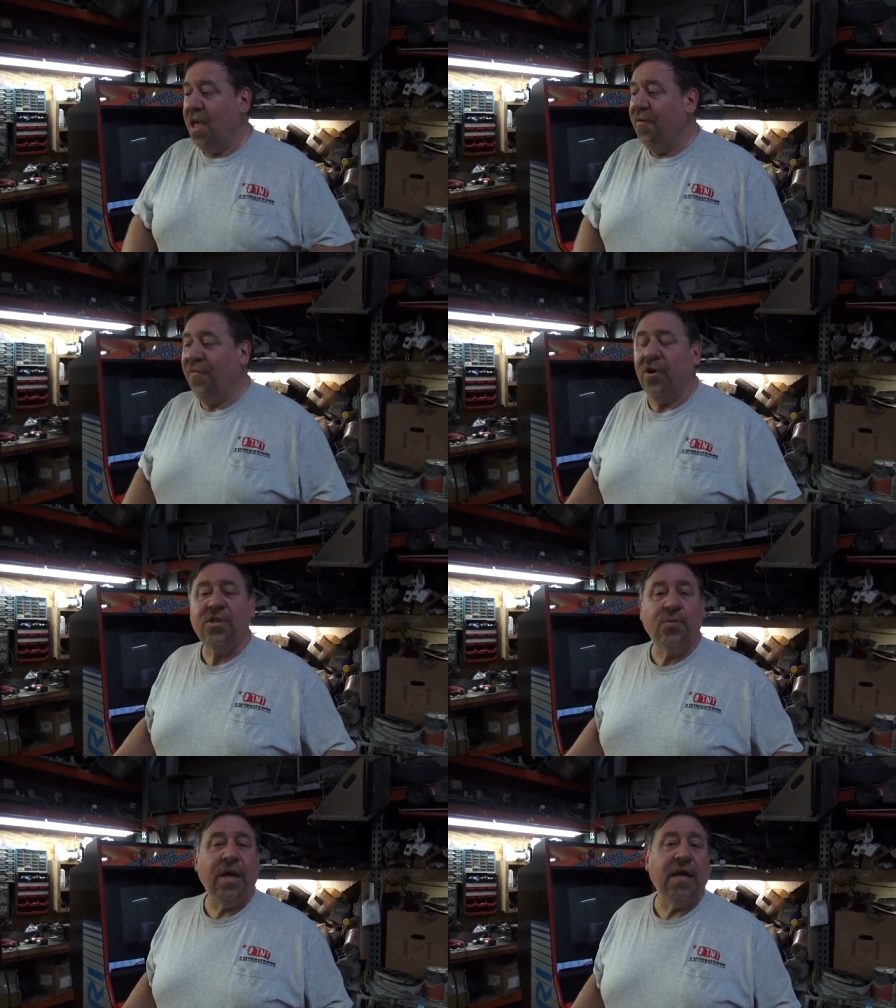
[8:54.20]

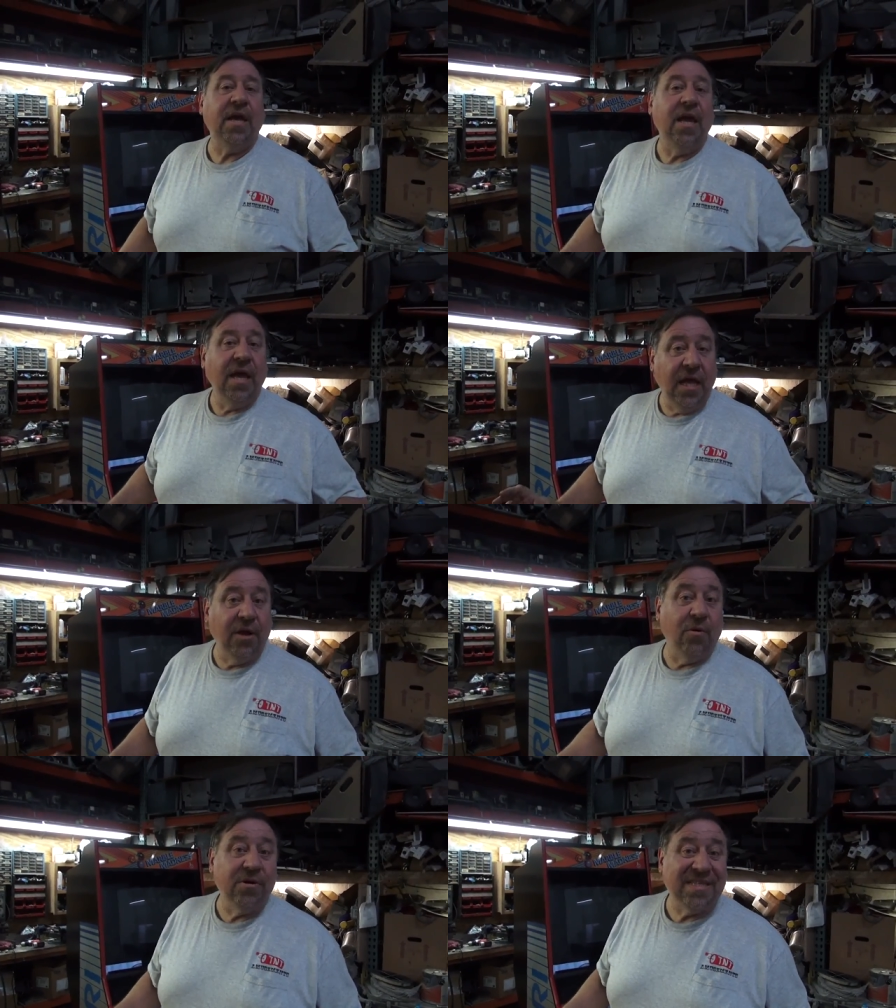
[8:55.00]
First week, he
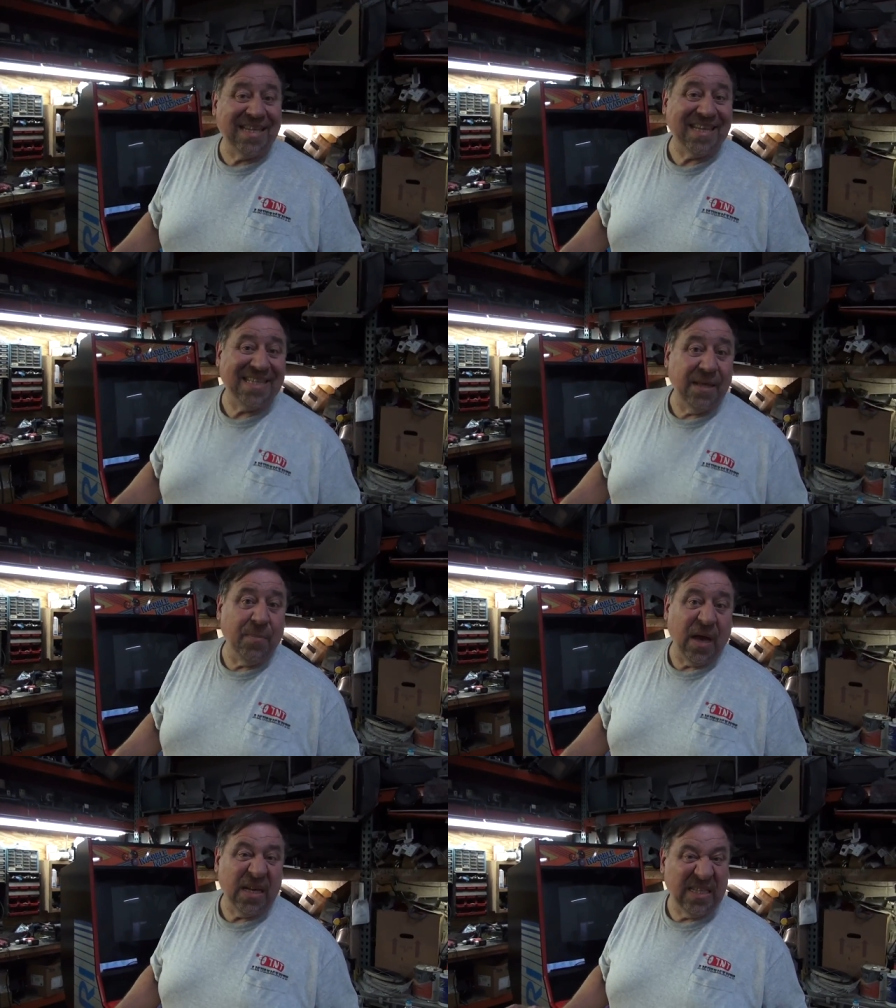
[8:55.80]
grows 60
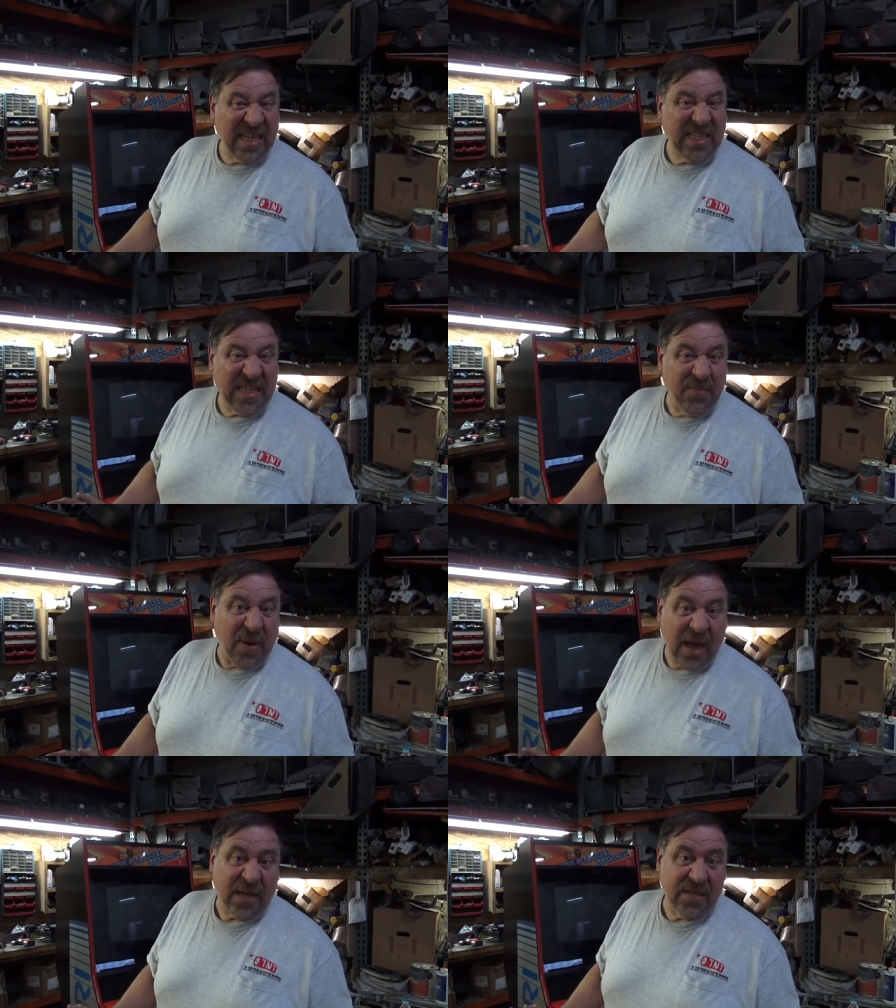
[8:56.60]
bucks. 60
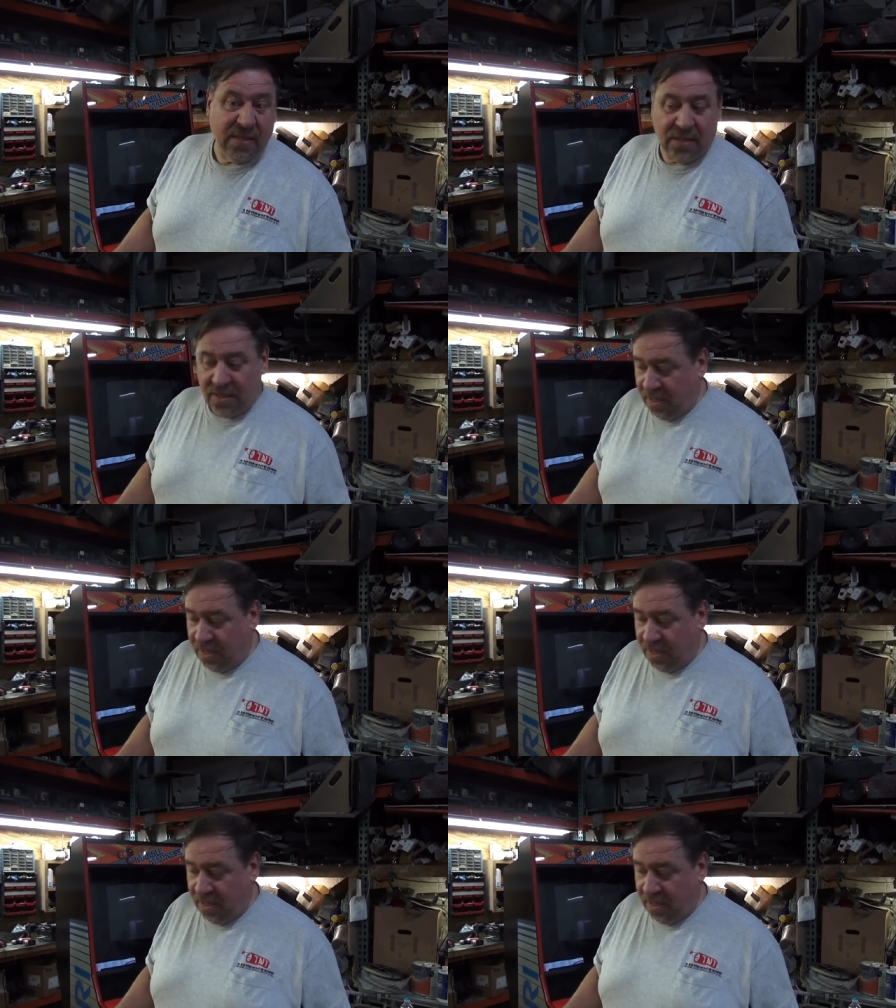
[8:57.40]
bucks.